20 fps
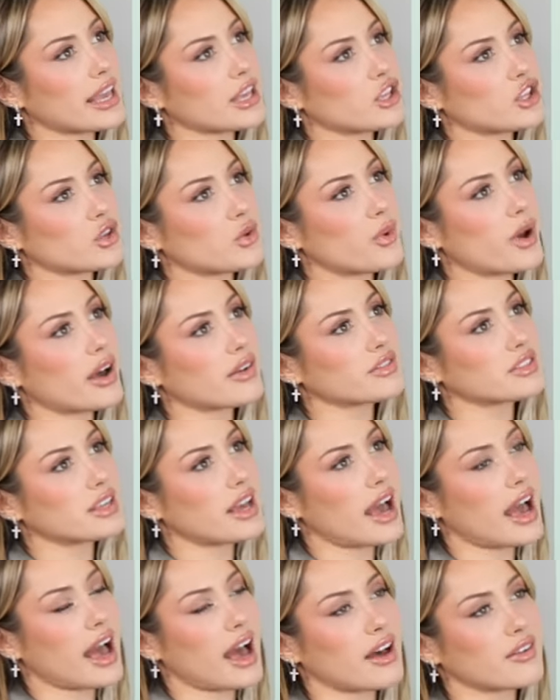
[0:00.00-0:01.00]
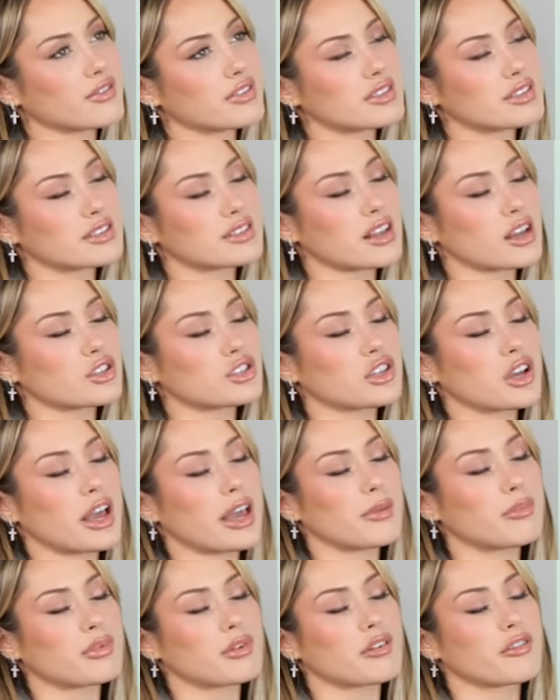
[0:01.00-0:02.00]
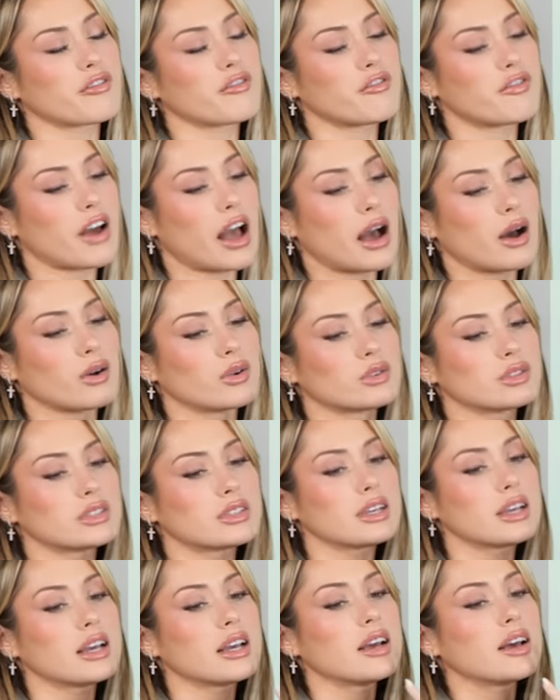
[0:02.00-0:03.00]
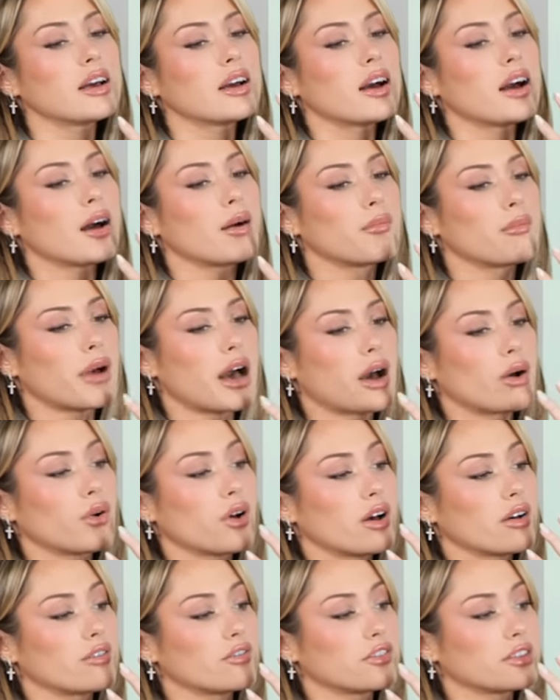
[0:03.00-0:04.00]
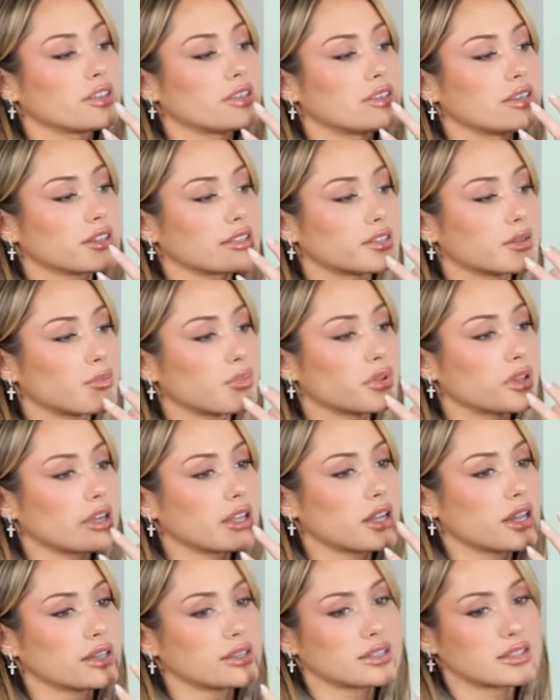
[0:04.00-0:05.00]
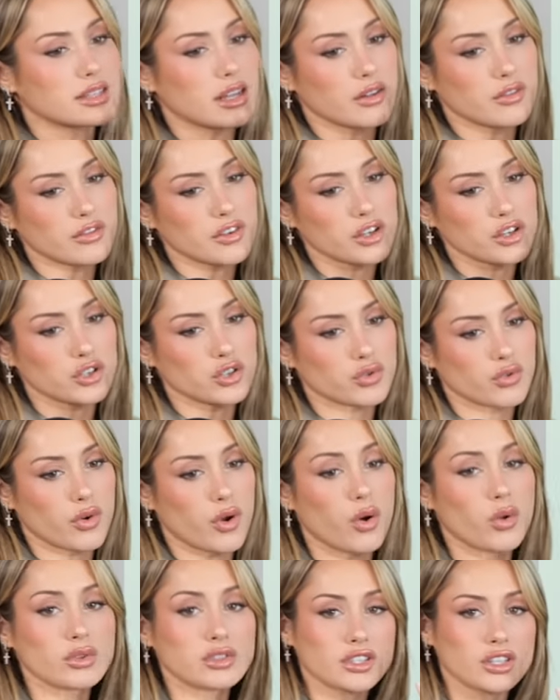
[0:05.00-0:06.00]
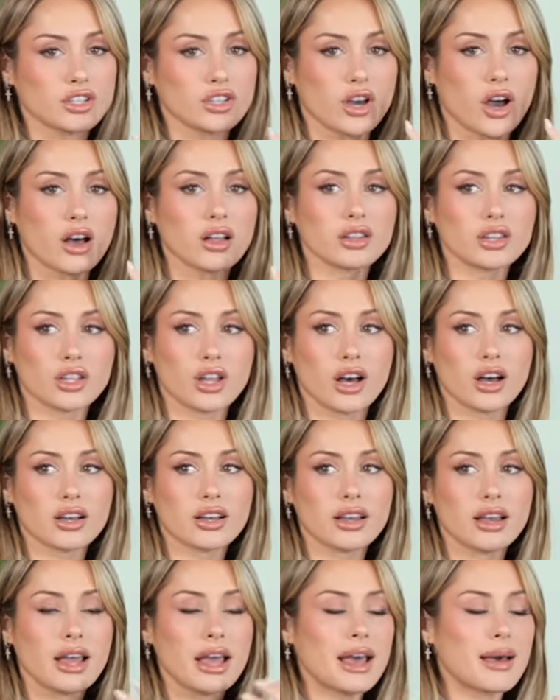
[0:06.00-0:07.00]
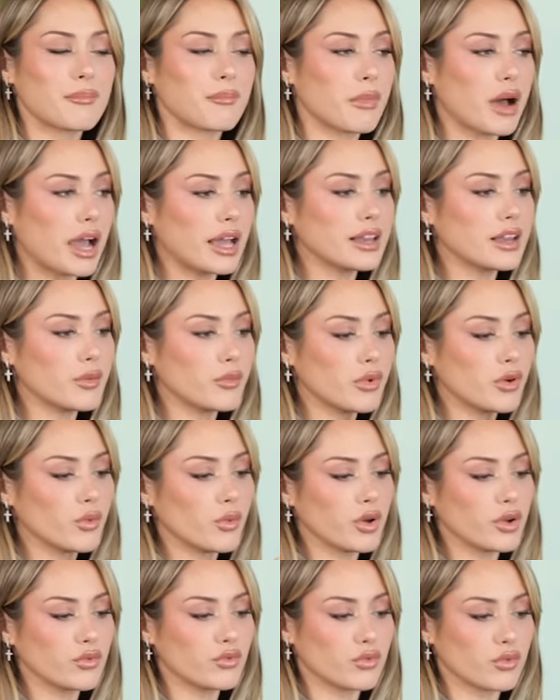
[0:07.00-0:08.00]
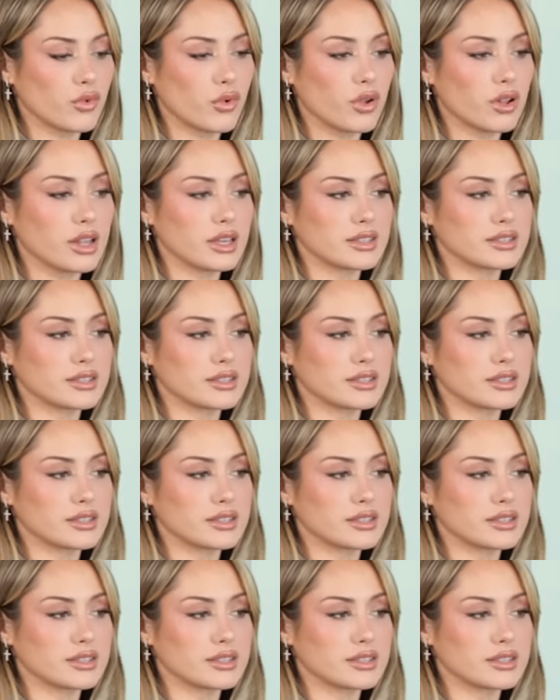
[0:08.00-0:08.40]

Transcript: you have to have such a profound amount of discipline and self control to not look. My number one rule